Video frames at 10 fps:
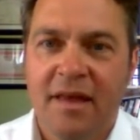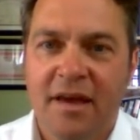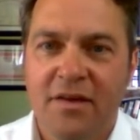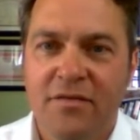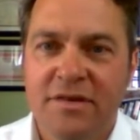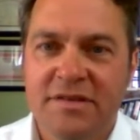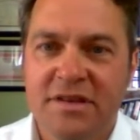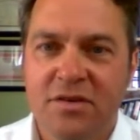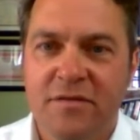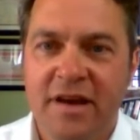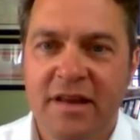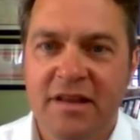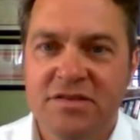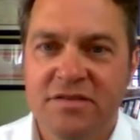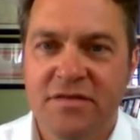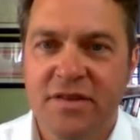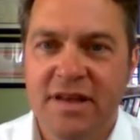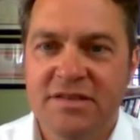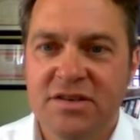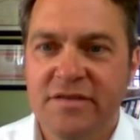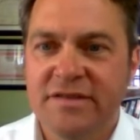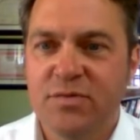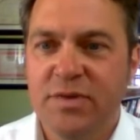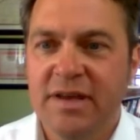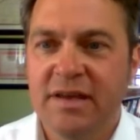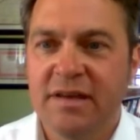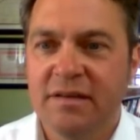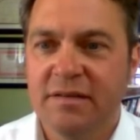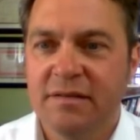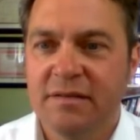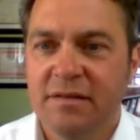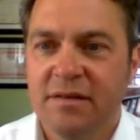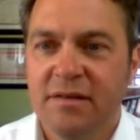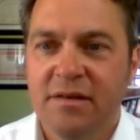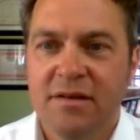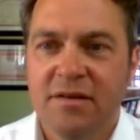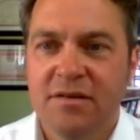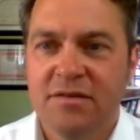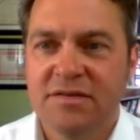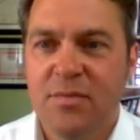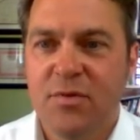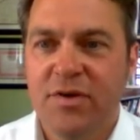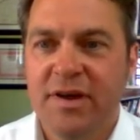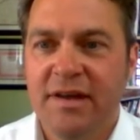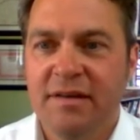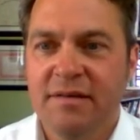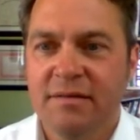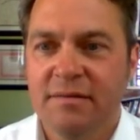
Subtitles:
Every single violation for that service week. Your summary.